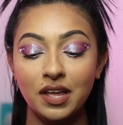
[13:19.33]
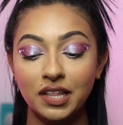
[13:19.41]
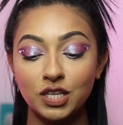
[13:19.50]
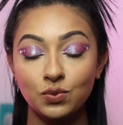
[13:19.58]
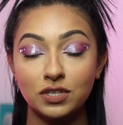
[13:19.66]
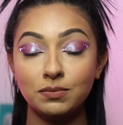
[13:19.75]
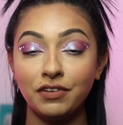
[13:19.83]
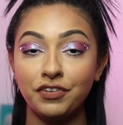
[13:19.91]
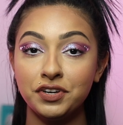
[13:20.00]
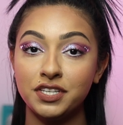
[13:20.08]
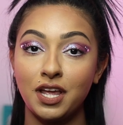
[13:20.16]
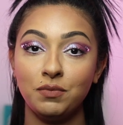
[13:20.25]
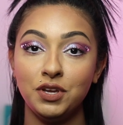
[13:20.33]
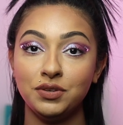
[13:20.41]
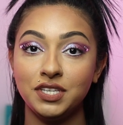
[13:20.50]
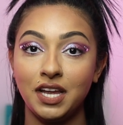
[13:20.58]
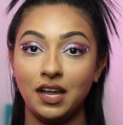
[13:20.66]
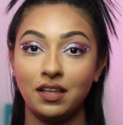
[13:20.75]
This was my first time
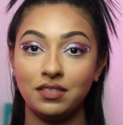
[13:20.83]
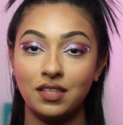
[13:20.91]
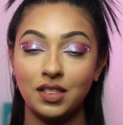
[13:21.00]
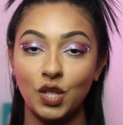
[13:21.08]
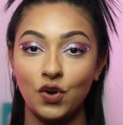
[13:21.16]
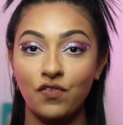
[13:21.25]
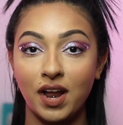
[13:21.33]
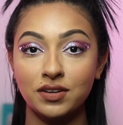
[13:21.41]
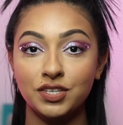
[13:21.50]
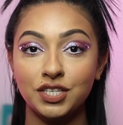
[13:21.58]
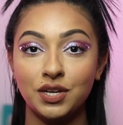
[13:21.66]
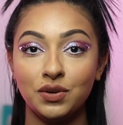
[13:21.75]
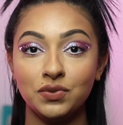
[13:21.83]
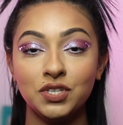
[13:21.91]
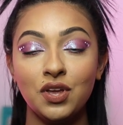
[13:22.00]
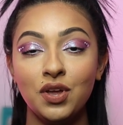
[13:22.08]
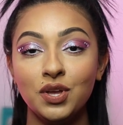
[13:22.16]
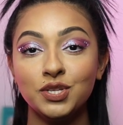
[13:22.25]
using the little rhinestones,
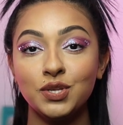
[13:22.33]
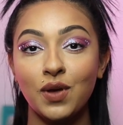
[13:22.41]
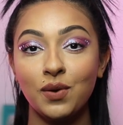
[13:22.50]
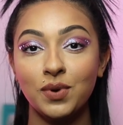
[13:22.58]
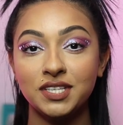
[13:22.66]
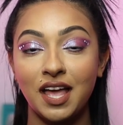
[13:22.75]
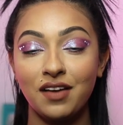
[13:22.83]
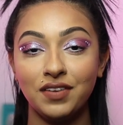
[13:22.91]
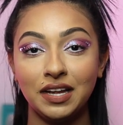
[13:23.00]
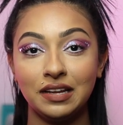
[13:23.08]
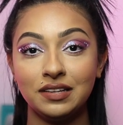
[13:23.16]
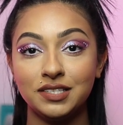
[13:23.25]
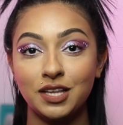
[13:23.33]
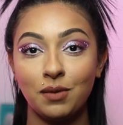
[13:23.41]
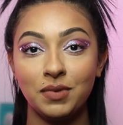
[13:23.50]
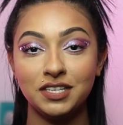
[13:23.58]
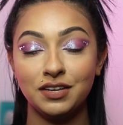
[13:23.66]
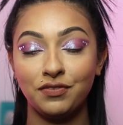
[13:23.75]
so I was having some
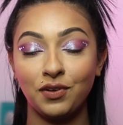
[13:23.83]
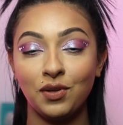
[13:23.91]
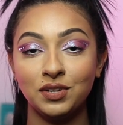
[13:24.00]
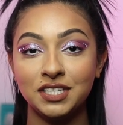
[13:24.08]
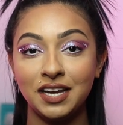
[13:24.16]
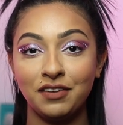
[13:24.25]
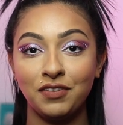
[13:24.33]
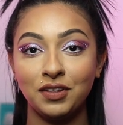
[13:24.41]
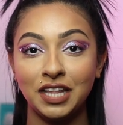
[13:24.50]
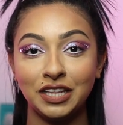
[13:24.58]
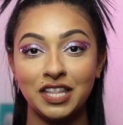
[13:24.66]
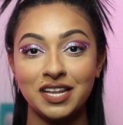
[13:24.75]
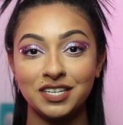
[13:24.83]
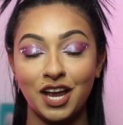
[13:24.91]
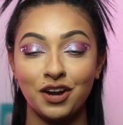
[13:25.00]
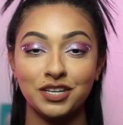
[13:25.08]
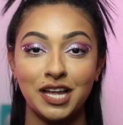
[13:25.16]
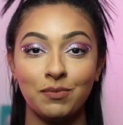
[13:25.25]
difficulty. I felt like the
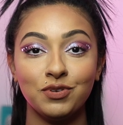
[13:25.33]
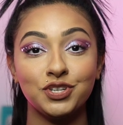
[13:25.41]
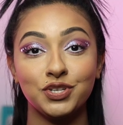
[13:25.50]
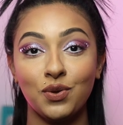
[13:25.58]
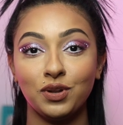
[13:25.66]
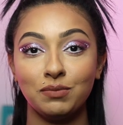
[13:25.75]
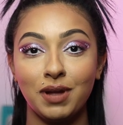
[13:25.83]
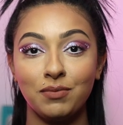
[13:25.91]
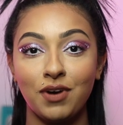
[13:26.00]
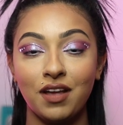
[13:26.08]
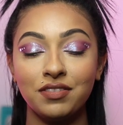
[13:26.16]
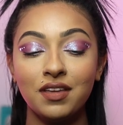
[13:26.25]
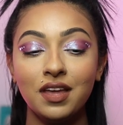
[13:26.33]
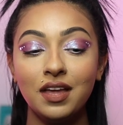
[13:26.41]
entire time I was just holding my breath.